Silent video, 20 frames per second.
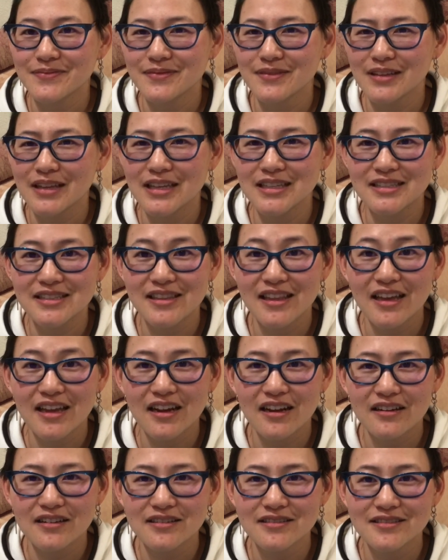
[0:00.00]
it's there.
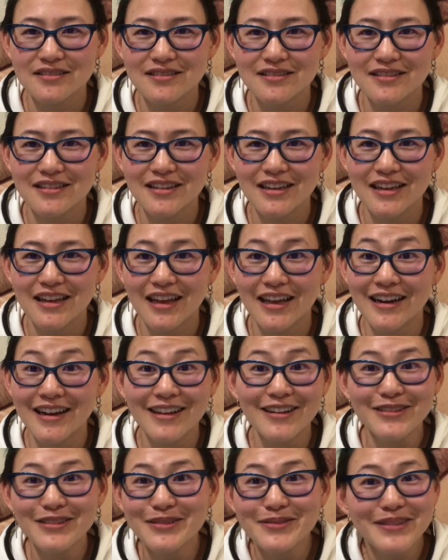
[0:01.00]
And I
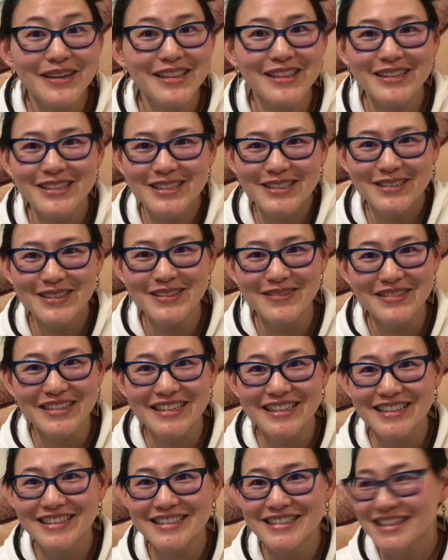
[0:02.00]
don't know why they're screaming.
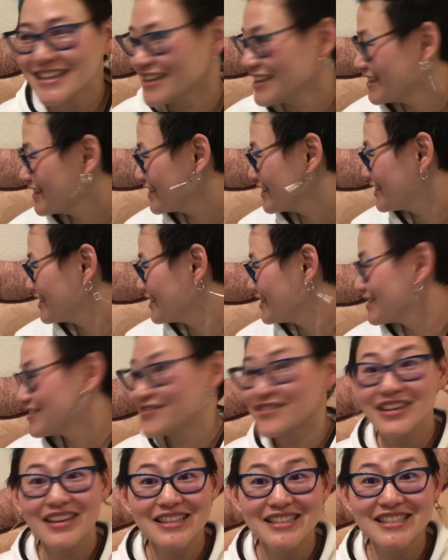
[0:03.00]
It's like
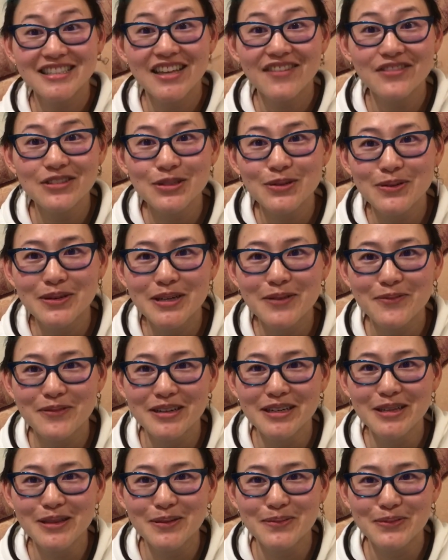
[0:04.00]
fucking
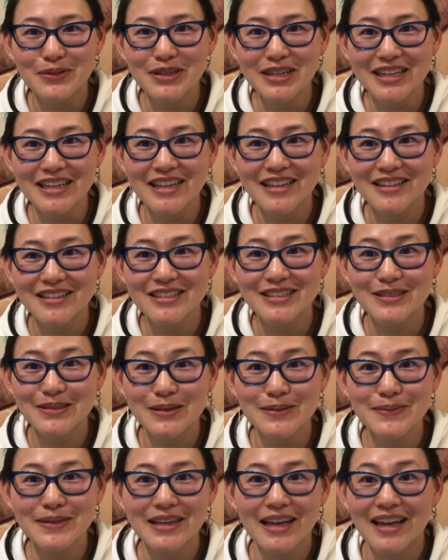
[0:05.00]
7:21 in the morning and they're
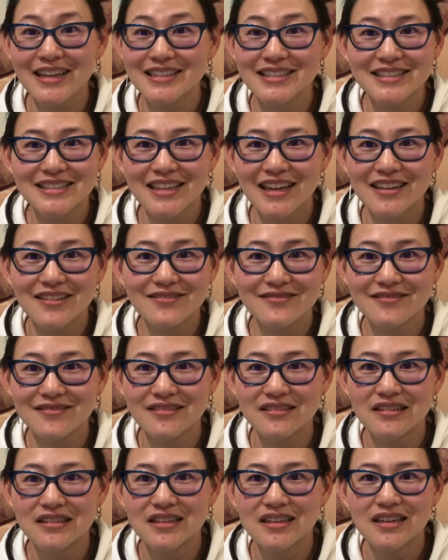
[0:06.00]
screaming. I just I don't
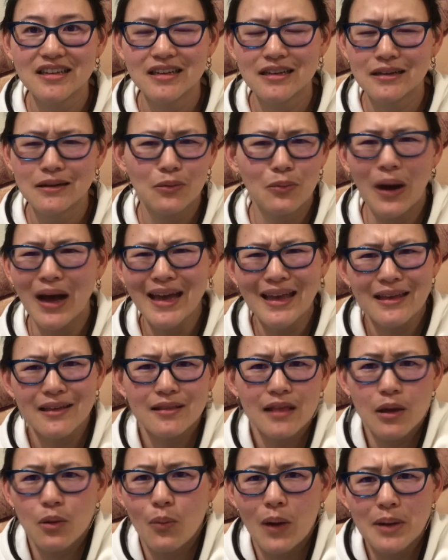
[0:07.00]
why?
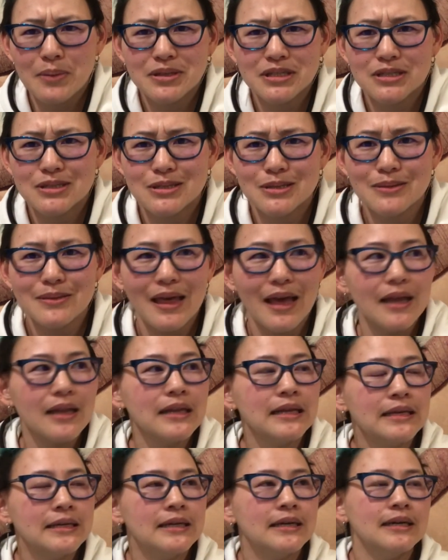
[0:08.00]
Like why would you do that?
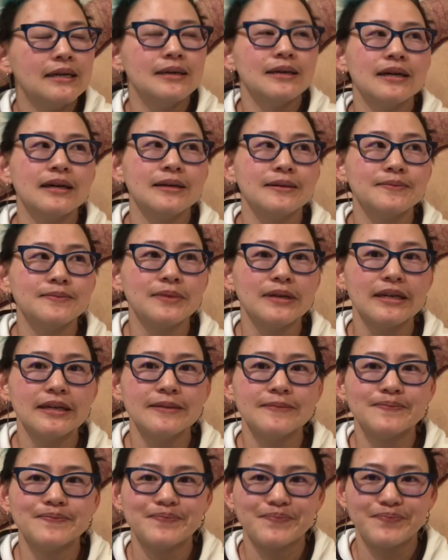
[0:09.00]
Um, but